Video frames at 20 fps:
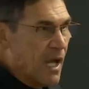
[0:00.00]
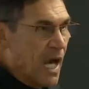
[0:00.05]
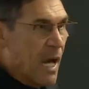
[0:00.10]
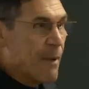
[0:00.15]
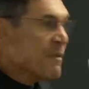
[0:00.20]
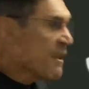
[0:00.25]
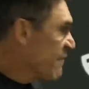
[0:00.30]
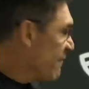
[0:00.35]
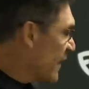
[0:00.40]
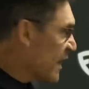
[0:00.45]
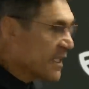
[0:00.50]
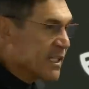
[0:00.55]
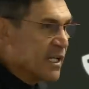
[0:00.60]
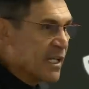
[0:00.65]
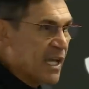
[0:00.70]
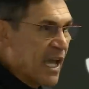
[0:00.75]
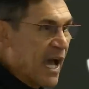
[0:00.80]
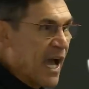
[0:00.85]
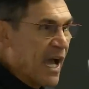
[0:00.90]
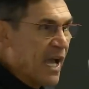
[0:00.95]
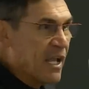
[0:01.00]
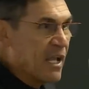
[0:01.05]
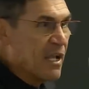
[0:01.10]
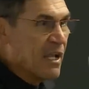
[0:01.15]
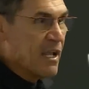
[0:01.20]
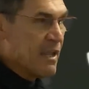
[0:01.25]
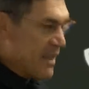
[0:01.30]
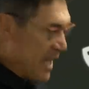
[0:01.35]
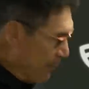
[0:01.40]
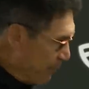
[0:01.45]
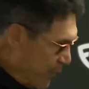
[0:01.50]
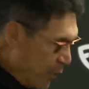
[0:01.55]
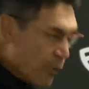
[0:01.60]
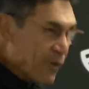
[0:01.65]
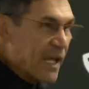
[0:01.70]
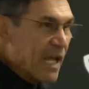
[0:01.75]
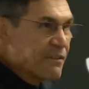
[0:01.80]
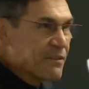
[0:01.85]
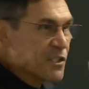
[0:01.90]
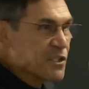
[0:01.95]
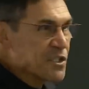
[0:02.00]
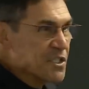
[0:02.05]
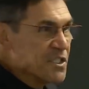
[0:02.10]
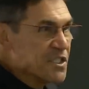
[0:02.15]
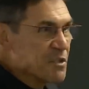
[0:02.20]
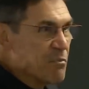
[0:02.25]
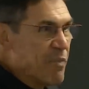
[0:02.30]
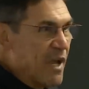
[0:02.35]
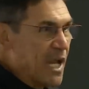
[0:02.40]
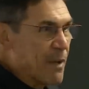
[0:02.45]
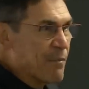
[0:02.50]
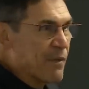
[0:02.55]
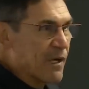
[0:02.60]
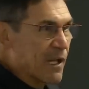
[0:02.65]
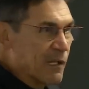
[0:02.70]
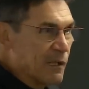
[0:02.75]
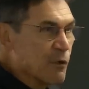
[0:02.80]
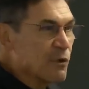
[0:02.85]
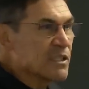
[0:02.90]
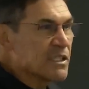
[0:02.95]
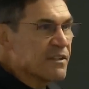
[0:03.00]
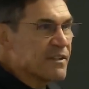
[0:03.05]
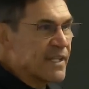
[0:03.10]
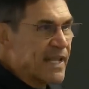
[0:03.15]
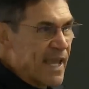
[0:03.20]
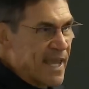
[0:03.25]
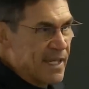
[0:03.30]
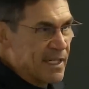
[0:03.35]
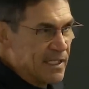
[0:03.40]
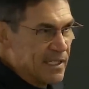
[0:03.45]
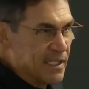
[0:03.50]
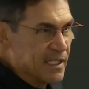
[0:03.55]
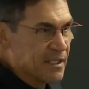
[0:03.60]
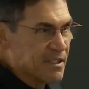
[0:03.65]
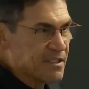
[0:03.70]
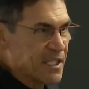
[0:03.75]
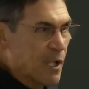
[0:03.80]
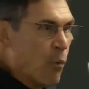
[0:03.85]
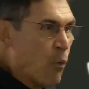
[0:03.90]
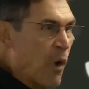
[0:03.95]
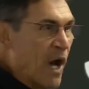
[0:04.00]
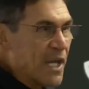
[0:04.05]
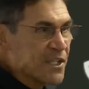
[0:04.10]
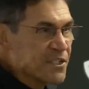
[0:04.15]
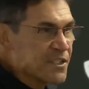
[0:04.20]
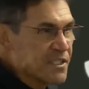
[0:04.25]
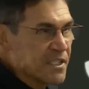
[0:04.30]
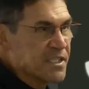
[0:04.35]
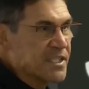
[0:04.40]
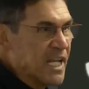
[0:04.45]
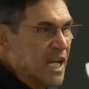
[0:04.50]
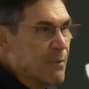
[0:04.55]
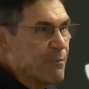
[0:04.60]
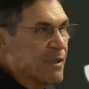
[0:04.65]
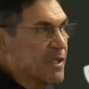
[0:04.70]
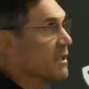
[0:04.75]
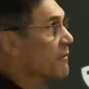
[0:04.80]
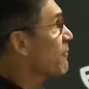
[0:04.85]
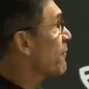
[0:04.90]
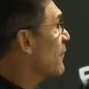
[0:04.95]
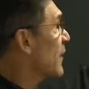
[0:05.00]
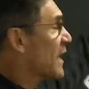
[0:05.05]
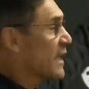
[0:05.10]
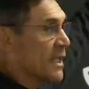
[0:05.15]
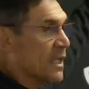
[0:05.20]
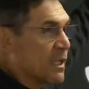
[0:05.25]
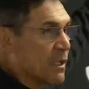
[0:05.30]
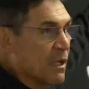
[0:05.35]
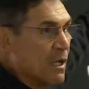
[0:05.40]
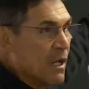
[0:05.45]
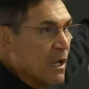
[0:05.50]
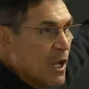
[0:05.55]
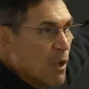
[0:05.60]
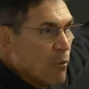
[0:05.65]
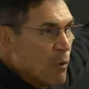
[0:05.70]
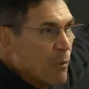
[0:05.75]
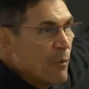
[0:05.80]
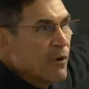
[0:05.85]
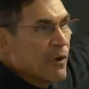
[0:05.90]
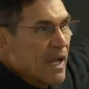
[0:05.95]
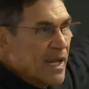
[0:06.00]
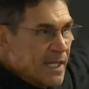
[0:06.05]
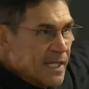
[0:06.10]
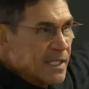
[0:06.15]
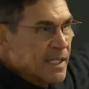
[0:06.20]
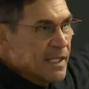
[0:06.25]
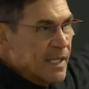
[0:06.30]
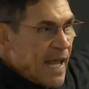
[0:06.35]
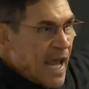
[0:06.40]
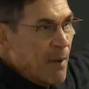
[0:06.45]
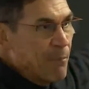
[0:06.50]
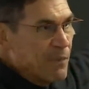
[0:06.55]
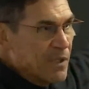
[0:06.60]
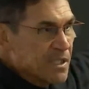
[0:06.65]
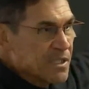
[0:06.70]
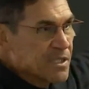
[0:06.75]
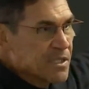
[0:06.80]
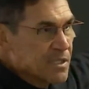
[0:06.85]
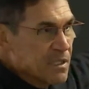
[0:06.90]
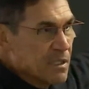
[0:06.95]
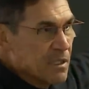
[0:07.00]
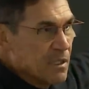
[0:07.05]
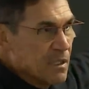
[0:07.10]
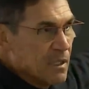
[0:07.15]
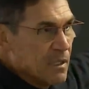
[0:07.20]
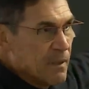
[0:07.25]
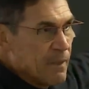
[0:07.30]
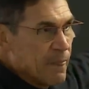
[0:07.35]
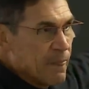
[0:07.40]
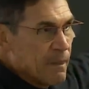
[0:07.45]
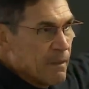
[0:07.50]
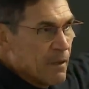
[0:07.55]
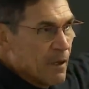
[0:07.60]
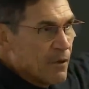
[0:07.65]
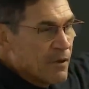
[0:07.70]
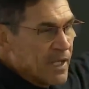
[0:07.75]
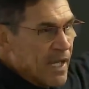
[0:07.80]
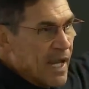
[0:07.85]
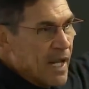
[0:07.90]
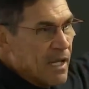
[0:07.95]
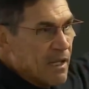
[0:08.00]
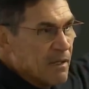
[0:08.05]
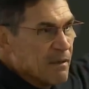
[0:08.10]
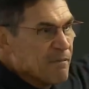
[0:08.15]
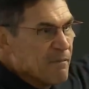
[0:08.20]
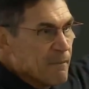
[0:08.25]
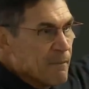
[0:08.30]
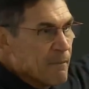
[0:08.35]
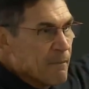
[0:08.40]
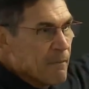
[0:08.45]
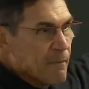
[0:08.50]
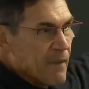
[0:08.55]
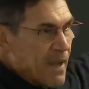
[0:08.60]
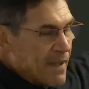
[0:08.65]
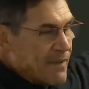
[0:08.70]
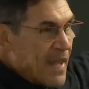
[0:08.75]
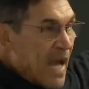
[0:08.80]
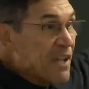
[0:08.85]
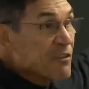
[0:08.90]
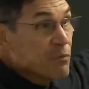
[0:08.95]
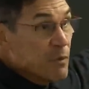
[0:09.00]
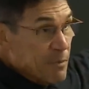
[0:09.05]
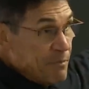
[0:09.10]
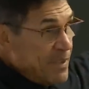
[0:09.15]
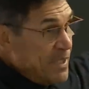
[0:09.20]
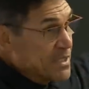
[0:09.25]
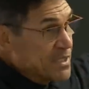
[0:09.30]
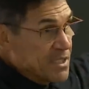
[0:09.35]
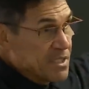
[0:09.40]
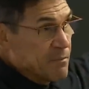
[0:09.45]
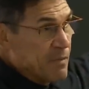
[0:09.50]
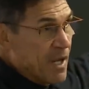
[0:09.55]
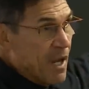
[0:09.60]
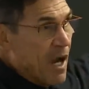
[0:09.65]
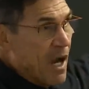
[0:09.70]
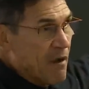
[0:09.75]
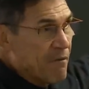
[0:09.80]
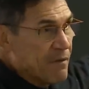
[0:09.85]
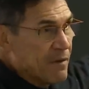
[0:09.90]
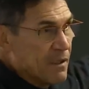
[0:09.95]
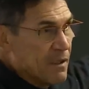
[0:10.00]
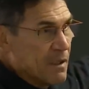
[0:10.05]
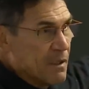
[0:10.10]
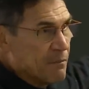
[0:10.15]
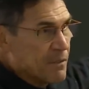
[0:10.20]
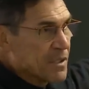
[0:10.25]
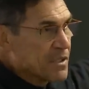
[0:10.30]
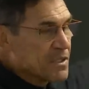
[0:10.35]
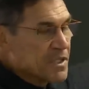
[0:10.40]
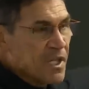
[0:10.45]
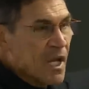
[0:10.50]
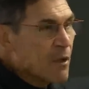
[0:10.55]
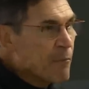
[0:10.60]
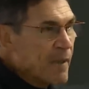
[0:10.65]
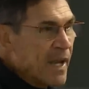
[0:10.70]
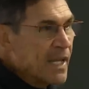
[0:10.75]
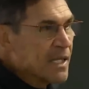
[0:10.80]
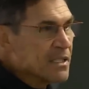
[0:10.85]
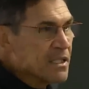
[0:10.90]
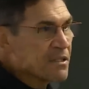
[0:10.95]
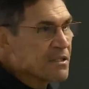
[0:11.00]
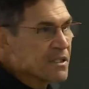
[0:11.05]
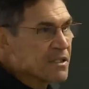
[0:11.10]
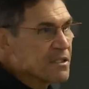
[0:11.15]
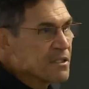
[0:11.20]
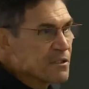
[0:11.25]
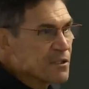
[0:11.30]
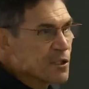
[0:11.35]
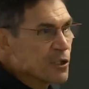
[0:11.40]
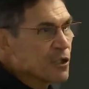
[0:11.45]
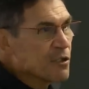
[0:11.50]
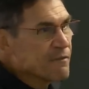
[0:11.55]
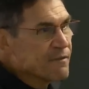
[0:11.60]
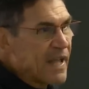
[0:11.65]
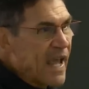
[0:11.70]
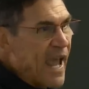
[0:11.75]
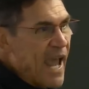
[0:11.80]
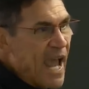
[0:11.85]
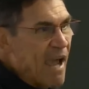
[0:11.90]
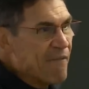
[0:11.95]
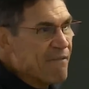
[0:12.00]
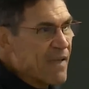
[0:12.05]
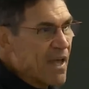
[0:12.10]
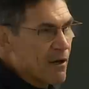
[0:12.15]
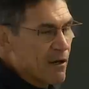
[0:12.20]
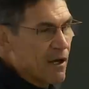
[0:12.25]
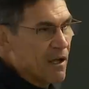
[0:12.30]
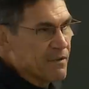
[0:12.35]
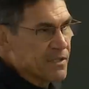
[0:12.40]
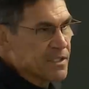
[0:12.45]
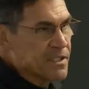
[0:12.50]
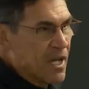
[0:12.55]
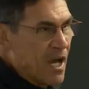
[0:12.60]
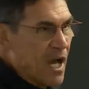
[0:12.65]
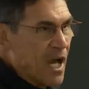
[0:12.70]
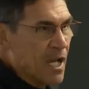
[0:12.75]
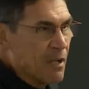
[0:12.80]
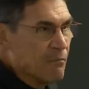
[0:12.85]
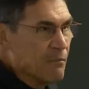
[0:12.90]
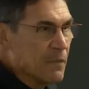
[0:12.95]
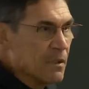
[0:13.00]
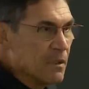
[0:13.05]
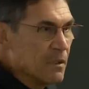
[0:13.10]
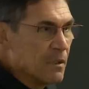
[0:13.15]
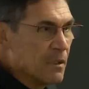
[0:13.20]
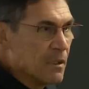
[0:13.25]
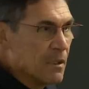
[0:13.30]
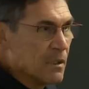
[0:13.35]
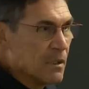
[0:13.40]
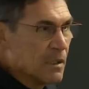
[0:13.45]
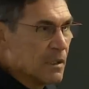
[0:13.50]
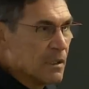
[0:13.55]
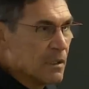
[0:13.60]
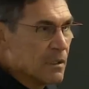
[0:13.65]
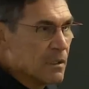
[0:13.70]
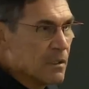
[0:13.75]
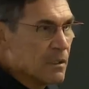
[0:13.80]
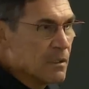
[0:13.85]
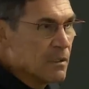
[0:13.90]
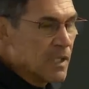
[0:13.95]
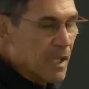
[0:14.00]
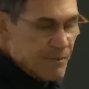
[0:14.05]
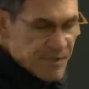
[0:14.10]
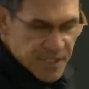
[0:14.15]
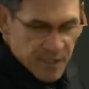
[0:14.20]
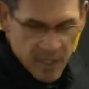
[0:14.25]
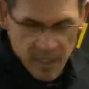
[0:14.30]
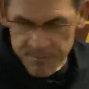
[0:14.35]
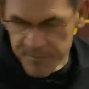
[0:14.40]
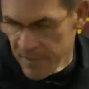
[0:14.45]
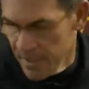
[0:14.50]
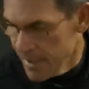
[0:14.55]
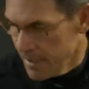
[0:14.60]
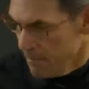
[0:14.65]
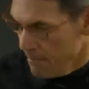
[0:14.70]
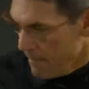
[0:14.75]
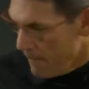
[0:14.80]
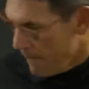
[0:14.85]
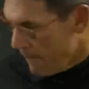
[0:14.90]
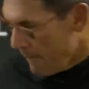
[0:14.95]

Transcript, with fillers: I'm guy that pulled out the sheets of paper, that looked at the analytics, that watched the tape in the freaking when we were at Indianapolis. Okay? And that's what pisses me off because the young man doesn't deserve to have that all the time. I'm sorry, I'm done.